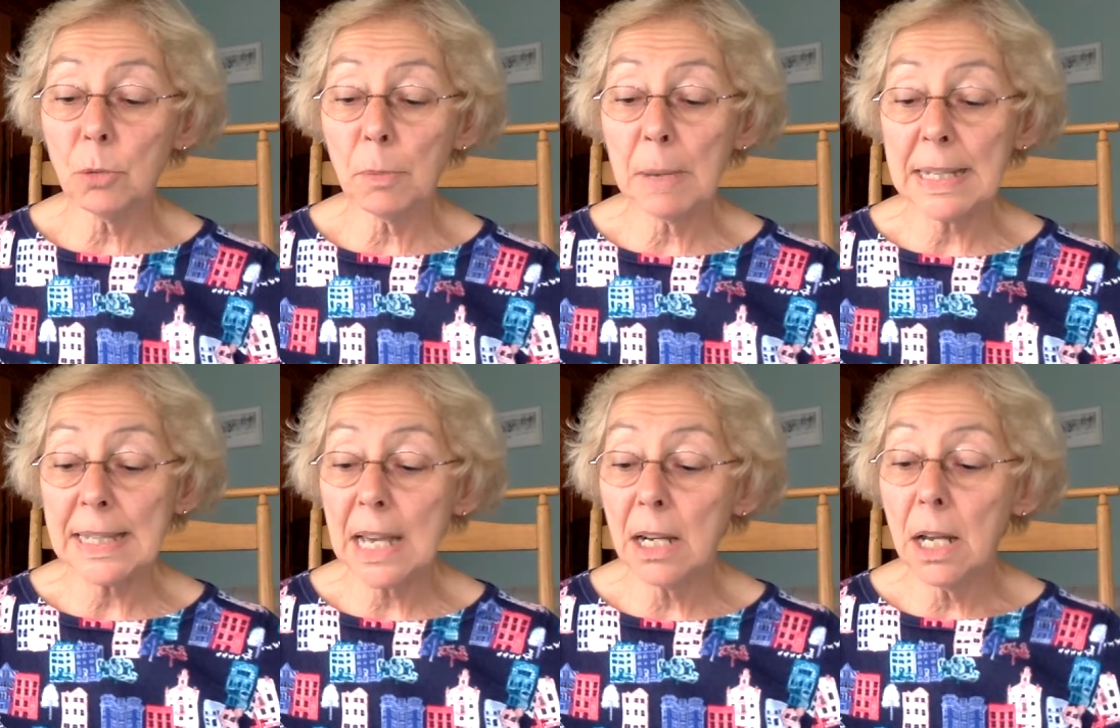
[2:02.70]
with my
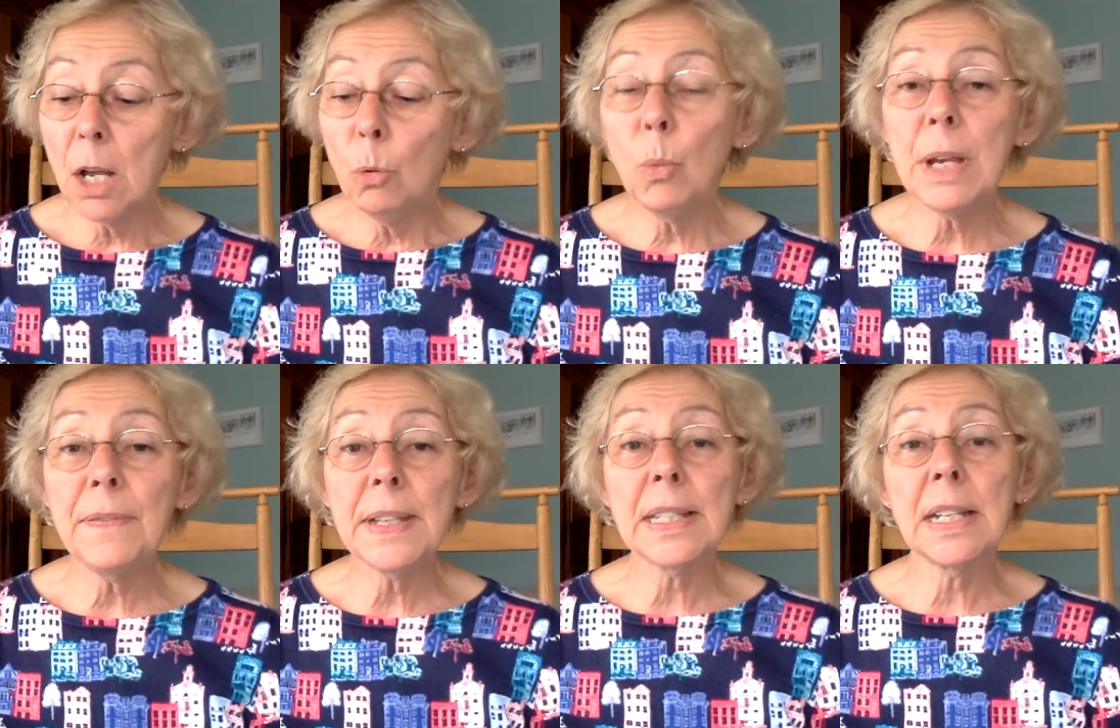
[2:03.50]
son, we
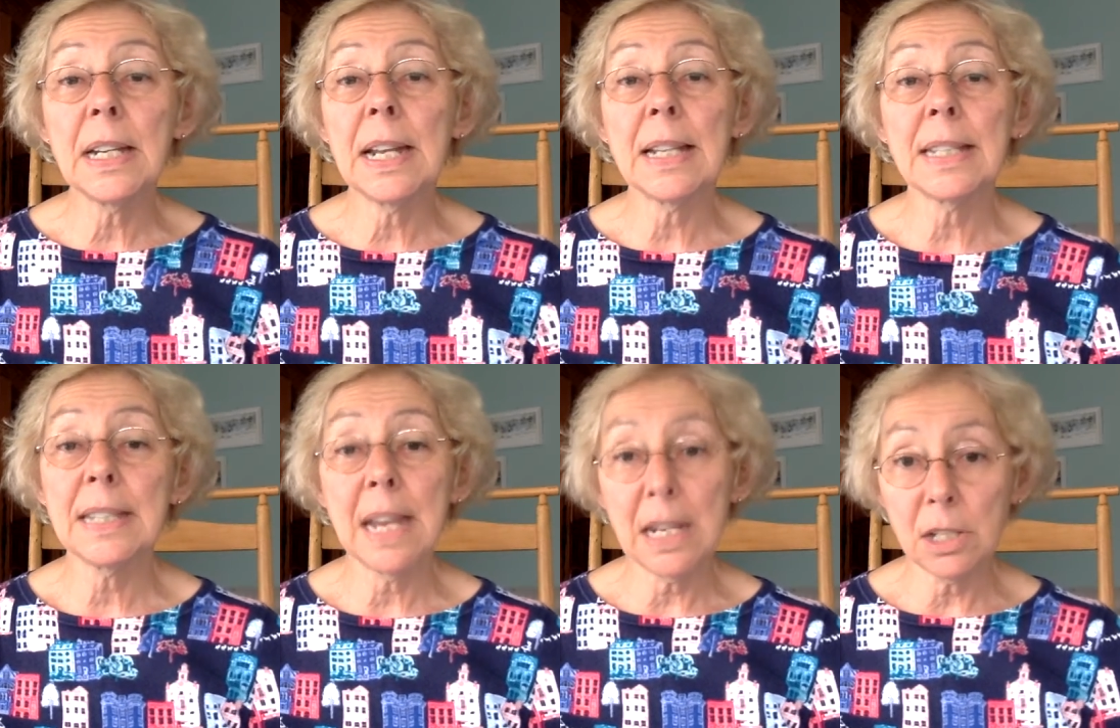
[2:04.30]
visited a
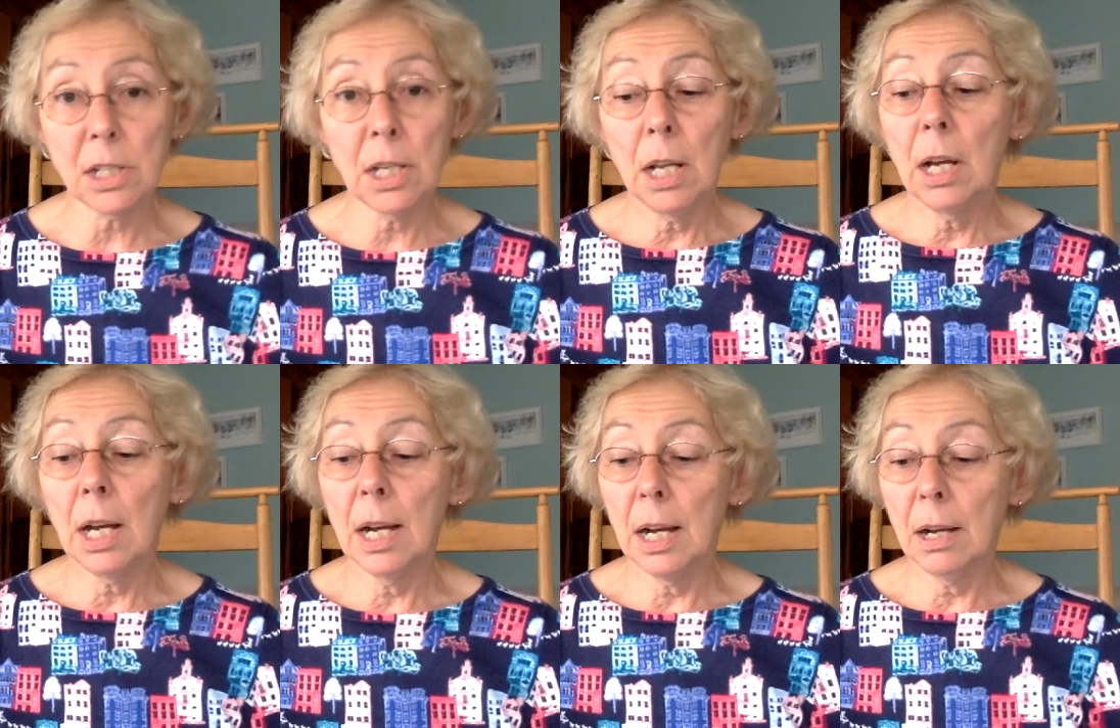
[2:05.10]

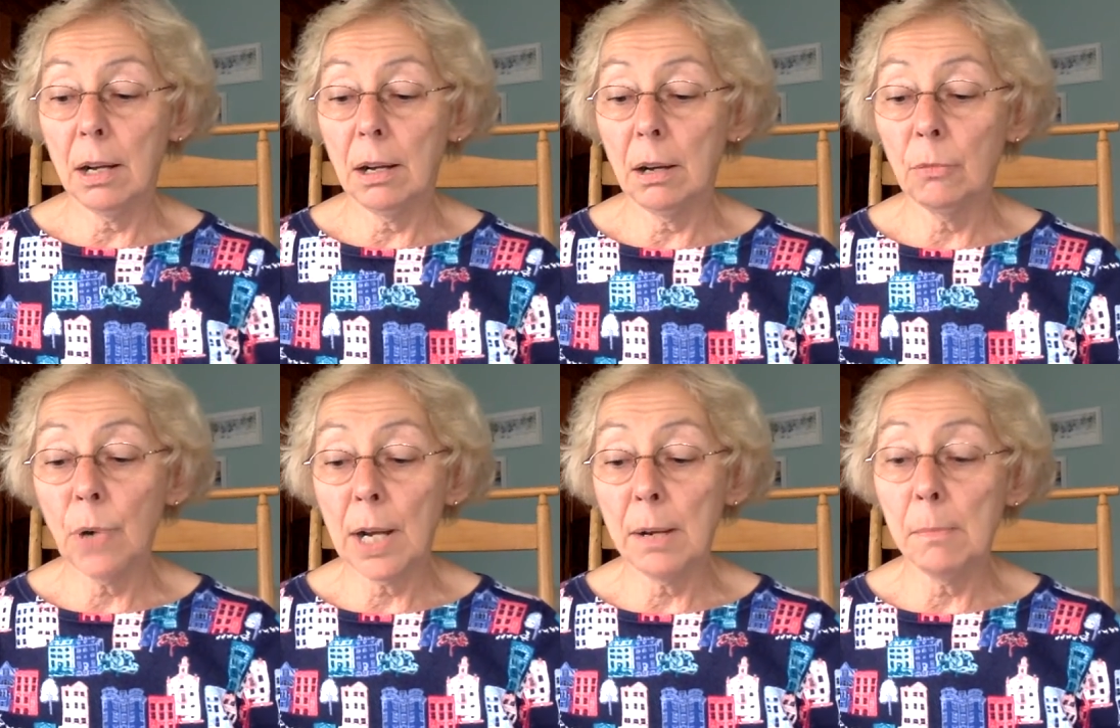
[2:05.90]
state-run
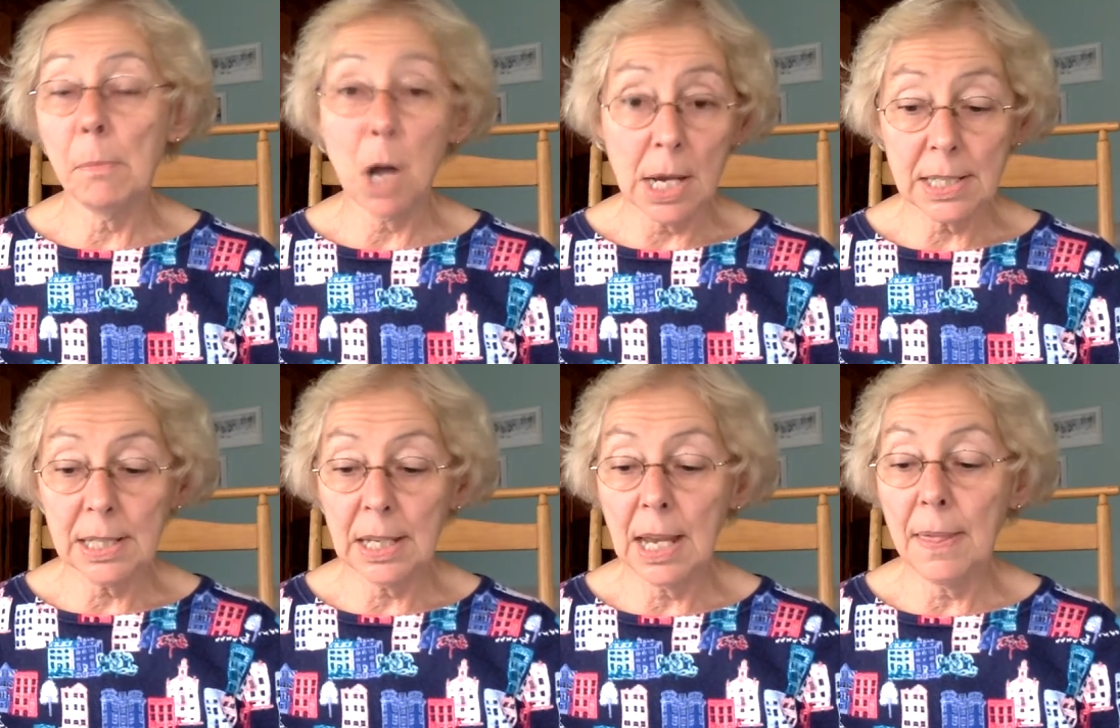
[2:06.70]

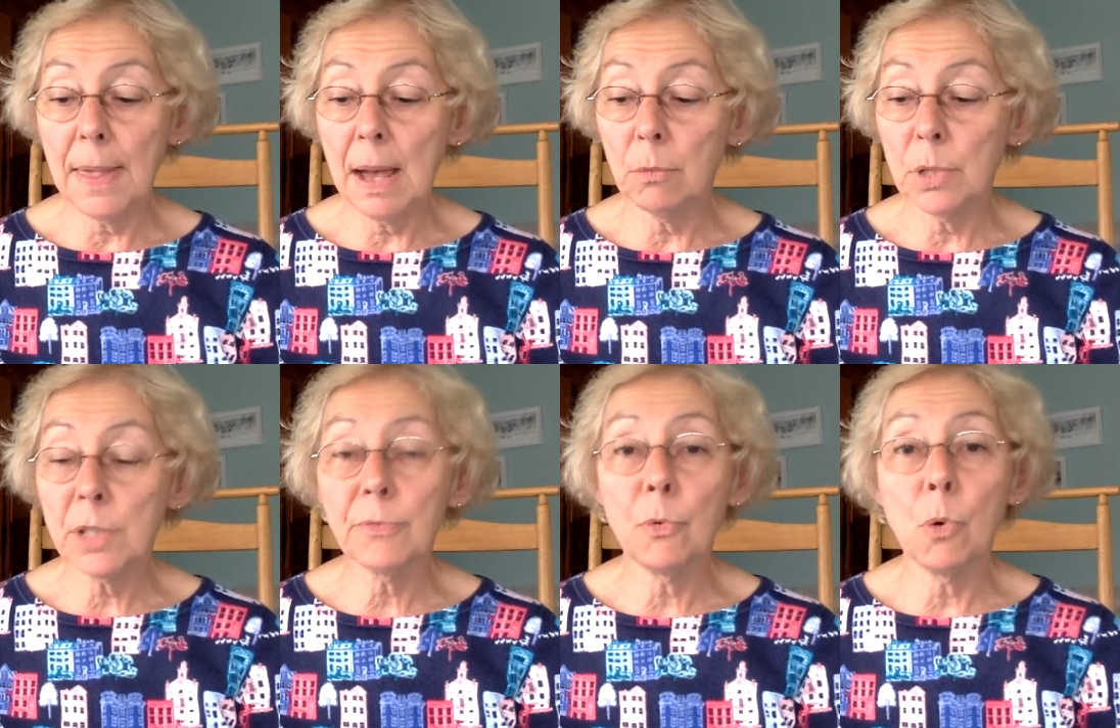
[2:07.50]
mosque, and that
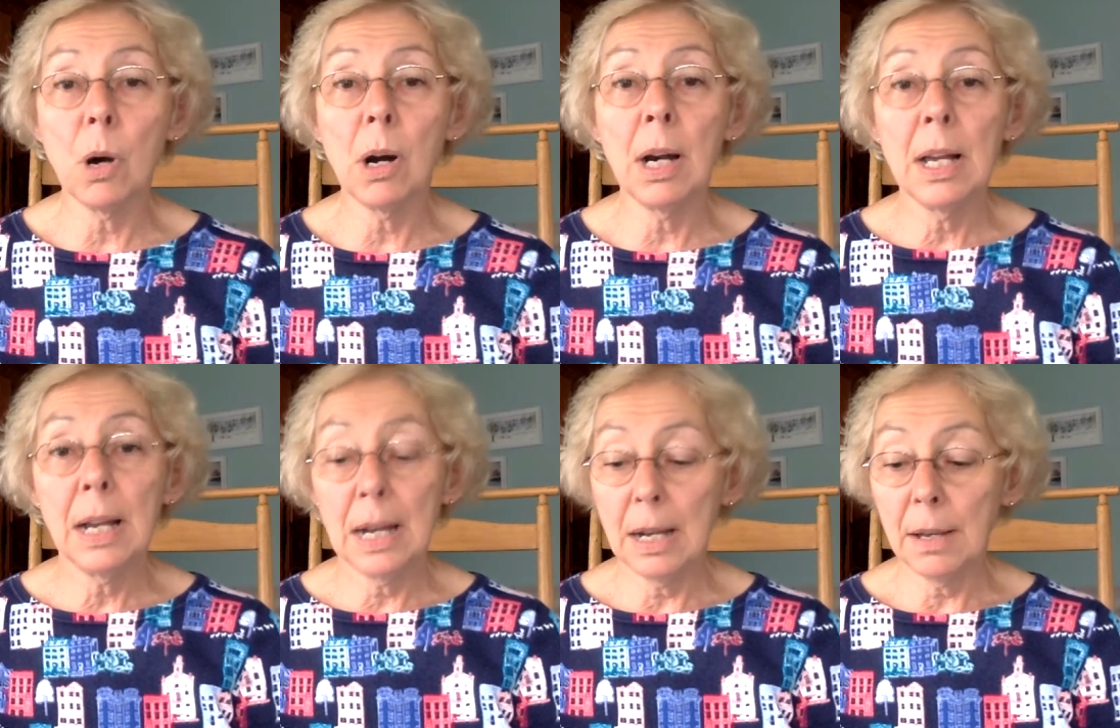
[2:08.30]
was for
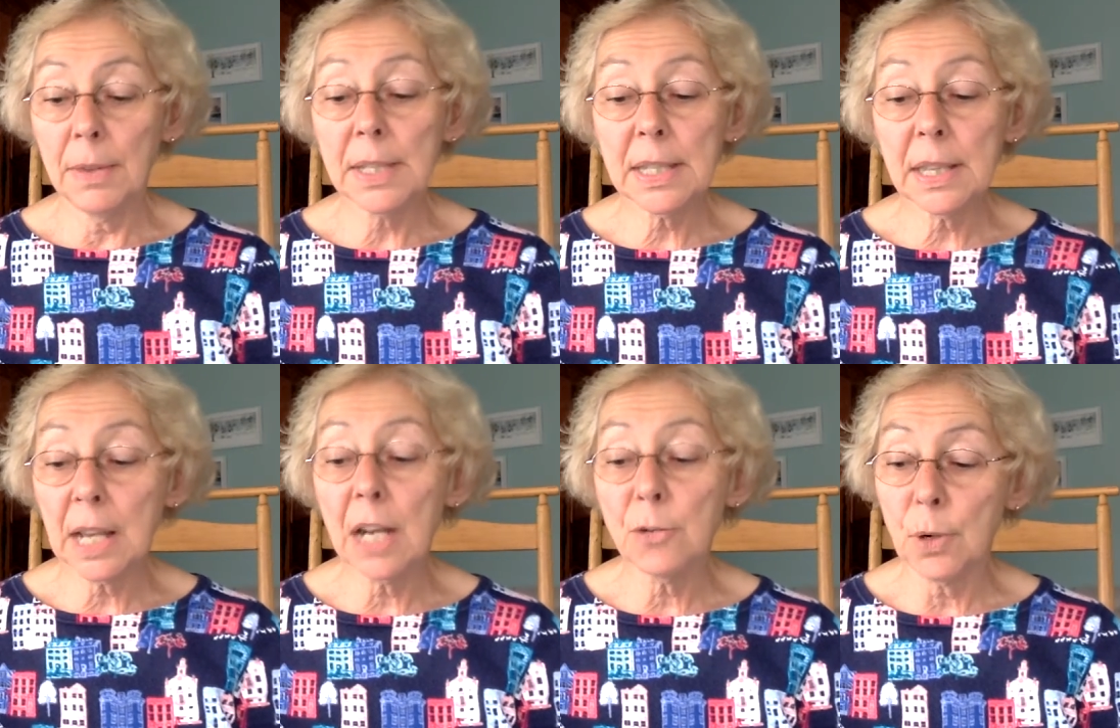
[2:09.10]
the
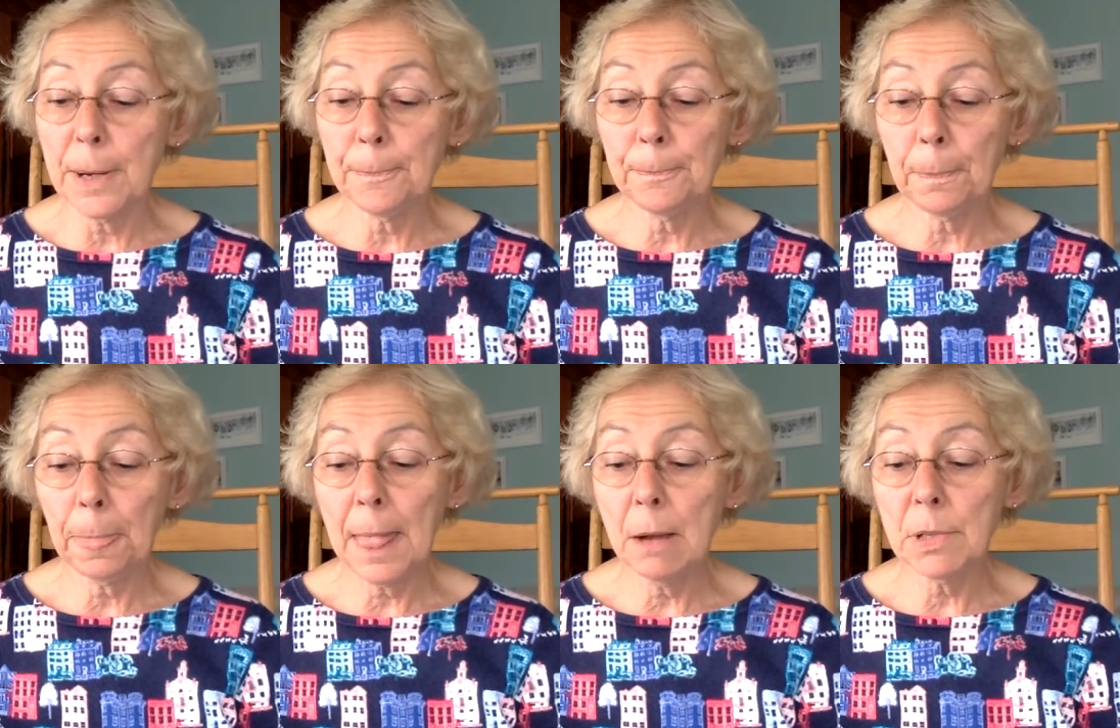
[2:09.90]
country.
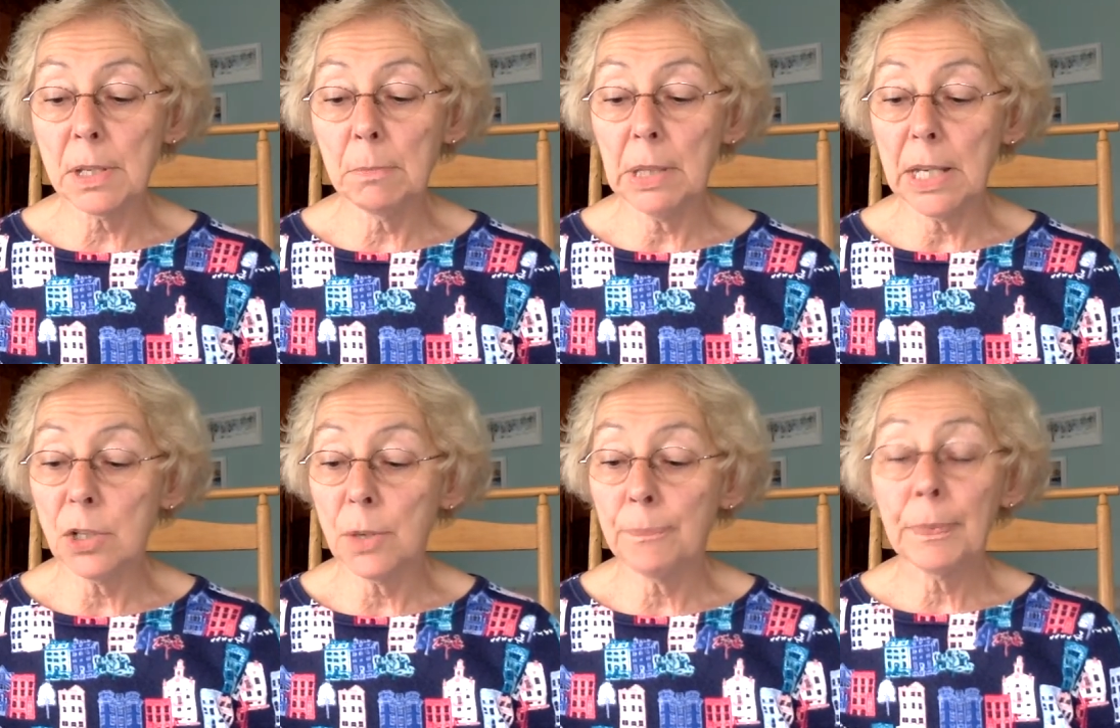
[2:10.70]
And that was in Malaysia.